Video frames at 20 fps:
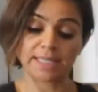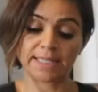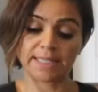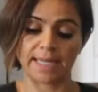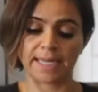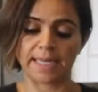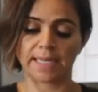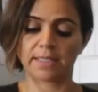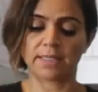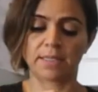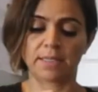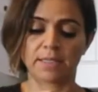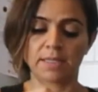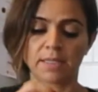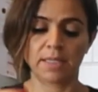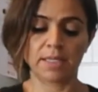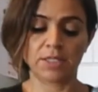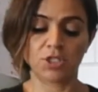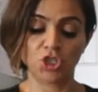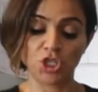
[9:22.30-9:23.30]
seeds.
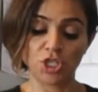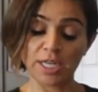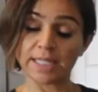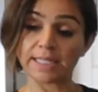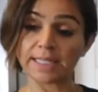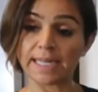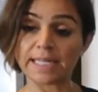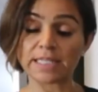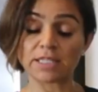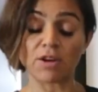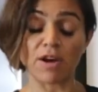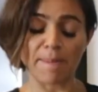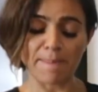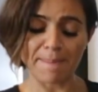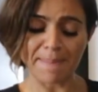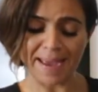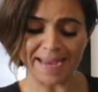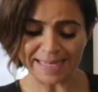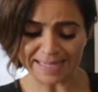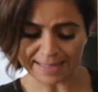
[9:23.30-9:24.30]
Chia seeds,
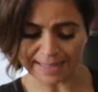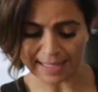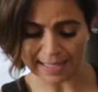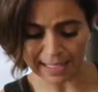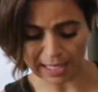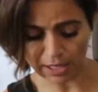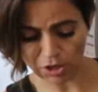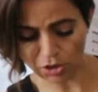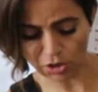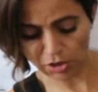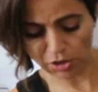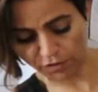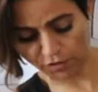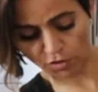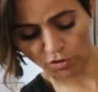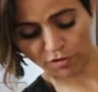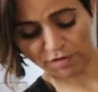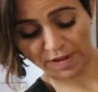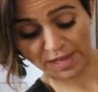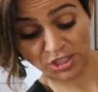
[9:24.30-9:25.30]
amazingly good
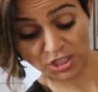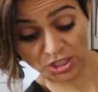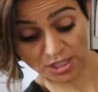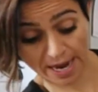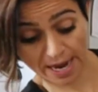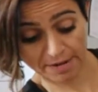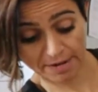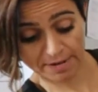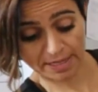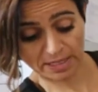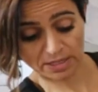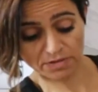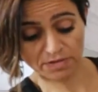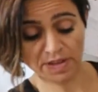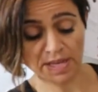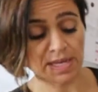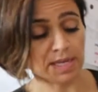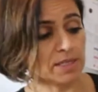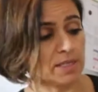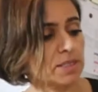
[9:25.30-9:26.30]
for vegetarians,
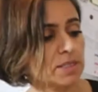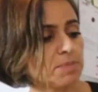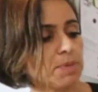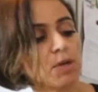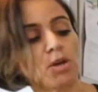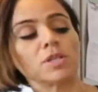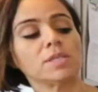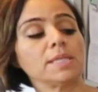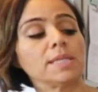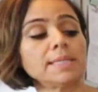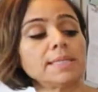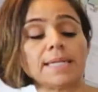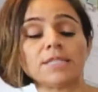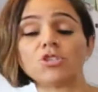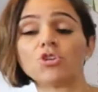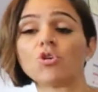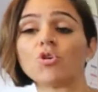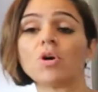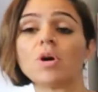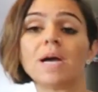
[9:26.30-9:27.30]
vegans, because this has
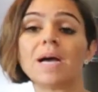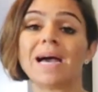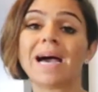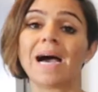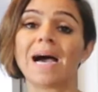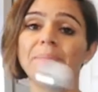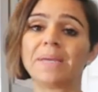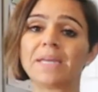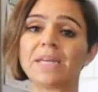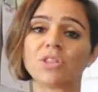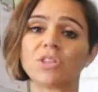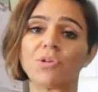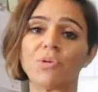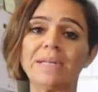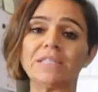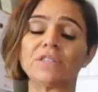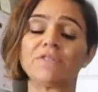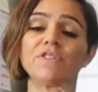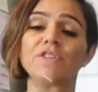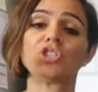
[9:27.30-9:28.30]
your omega-3s.
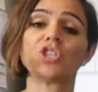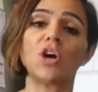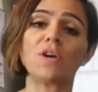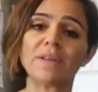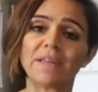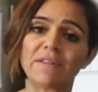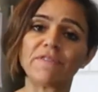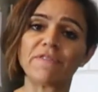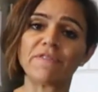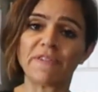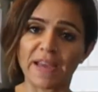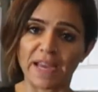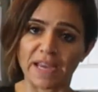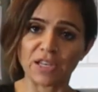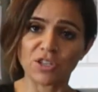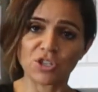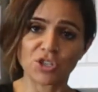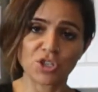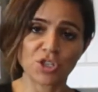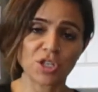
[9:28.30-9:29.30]
If you don't eat
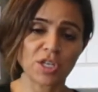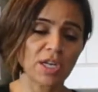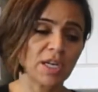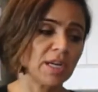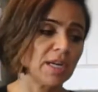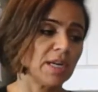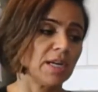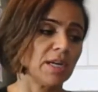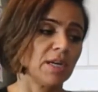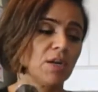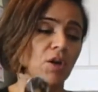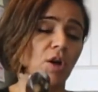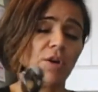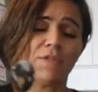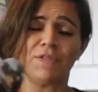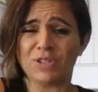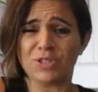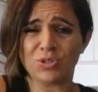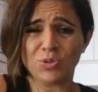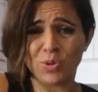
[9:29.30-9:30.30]
fish, or if
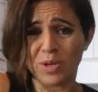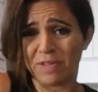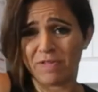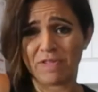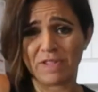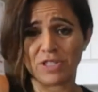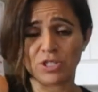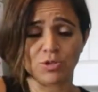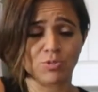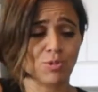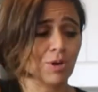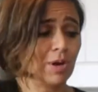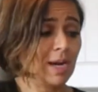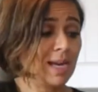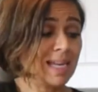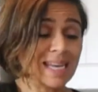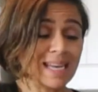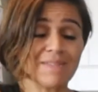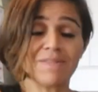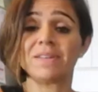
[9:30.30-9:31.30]
you do eat fish as well,
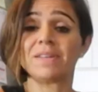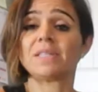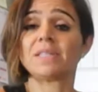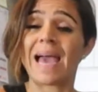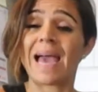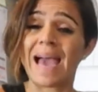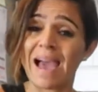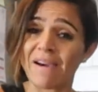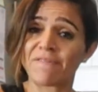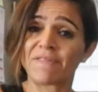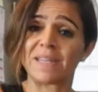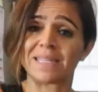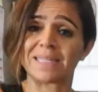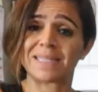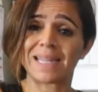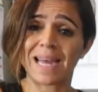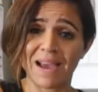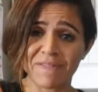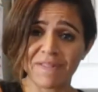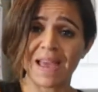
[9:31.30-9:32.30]
even have this.
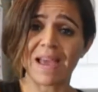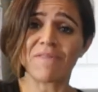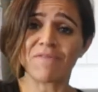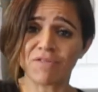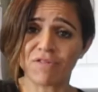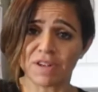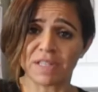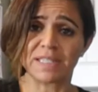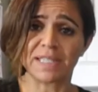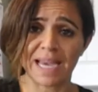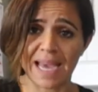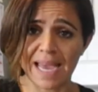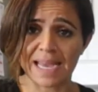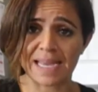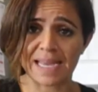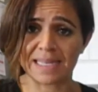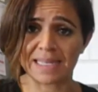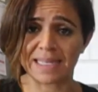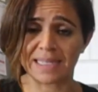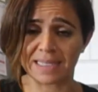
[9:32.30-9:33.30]
Have it every
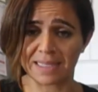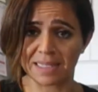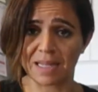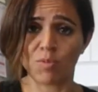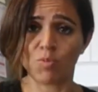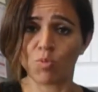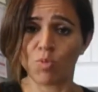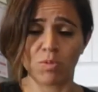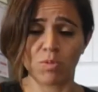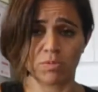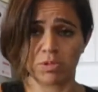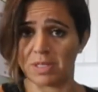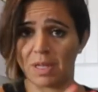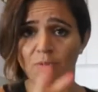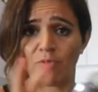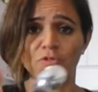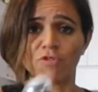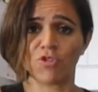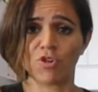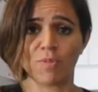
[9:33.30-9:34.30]
day in some
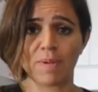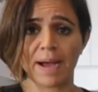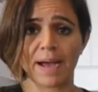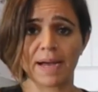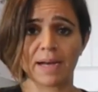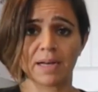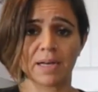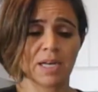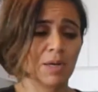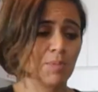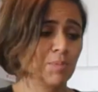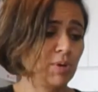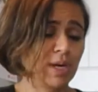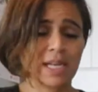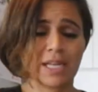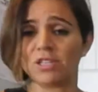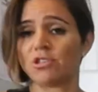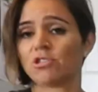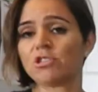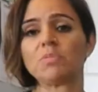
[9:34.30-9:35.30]
format. Put it
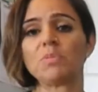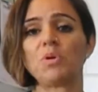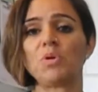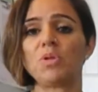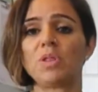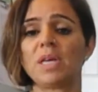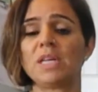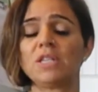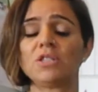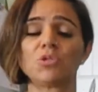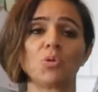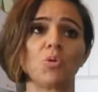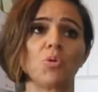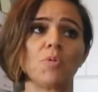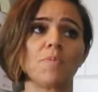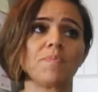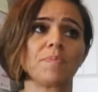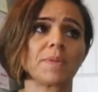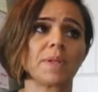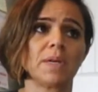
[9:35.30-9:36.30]
in your smoothies or
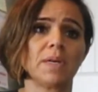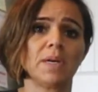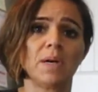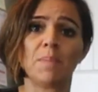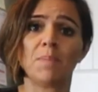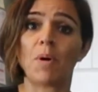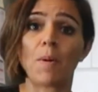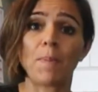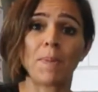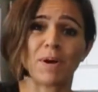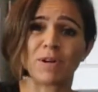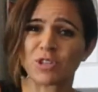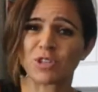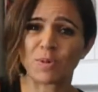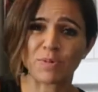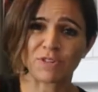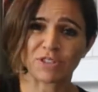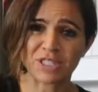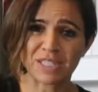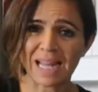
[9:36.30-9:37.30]
pop it on top of
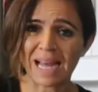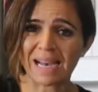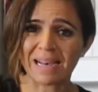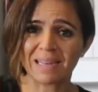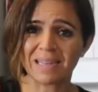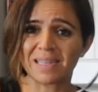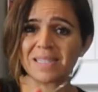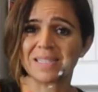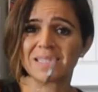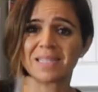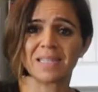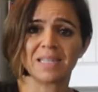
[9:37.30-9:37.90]
your salad.